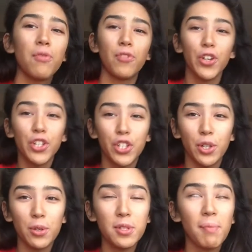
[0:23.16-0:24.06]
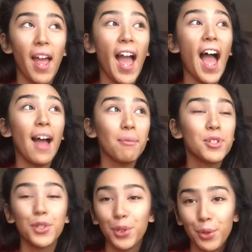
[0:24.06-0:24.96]
For shoes, my
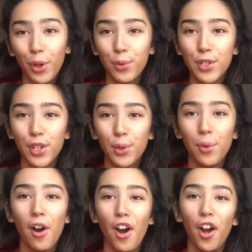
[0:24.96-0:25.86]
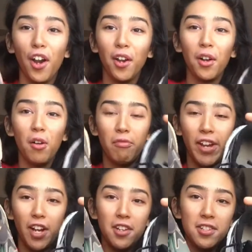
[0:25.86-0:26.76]
absolute go-to are
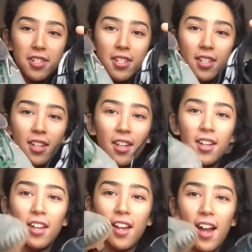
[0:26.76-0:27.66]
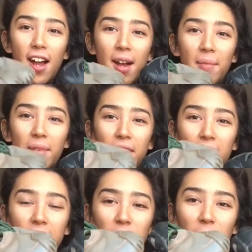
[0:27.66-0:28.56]
Ringors.
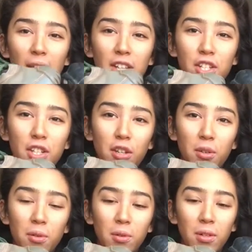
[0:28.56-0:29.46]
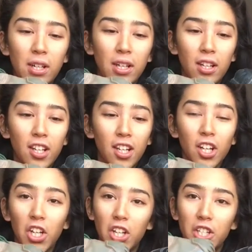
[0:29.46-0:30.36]
These are my two
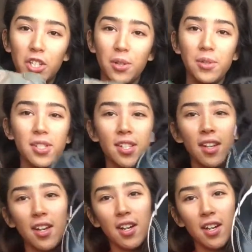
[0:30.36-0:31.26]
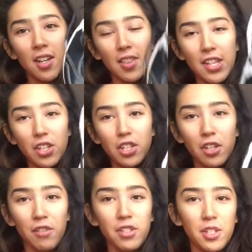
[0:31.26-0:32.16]
current shoes. These are
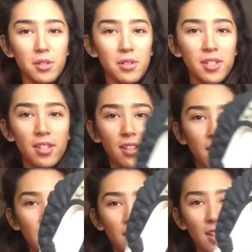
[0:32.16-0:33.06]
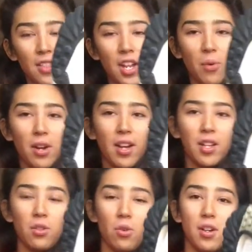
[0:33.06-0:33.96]
turf shoes that I wear
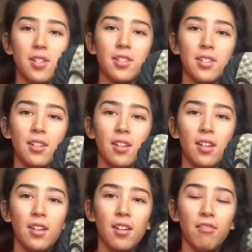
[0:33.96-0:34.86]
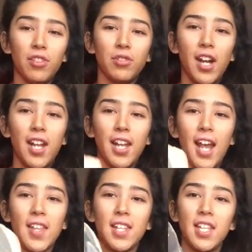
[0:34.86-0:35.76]
indoors for training,
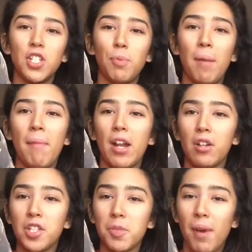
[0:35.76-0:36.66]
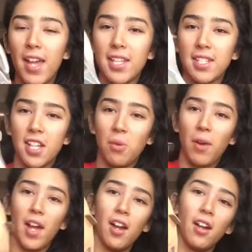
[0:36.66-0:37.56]
and then these are my metal spikes that I
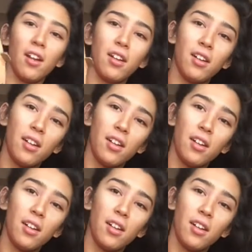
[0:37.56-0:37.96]
wear